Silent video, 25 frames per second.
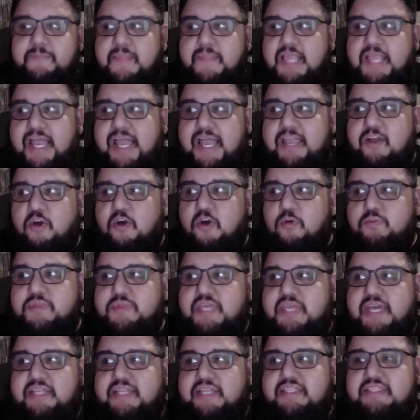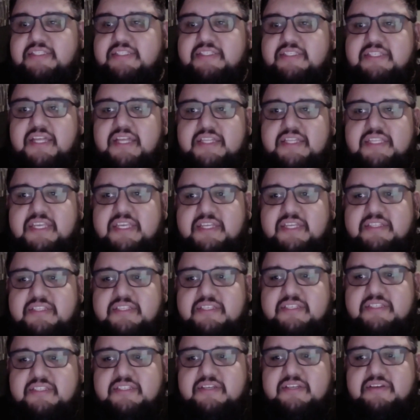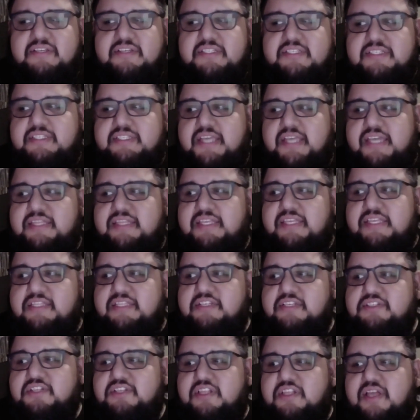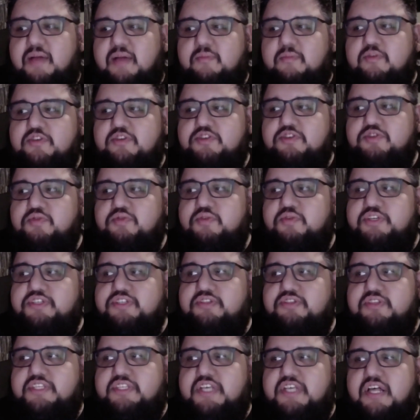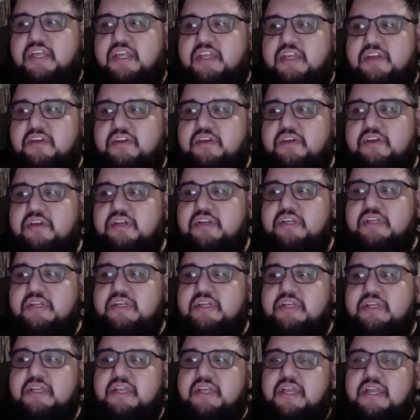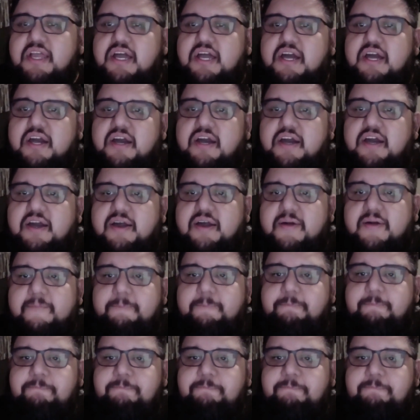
I hope that this is not the end of the series. I think there's a lot more stories to tell here. And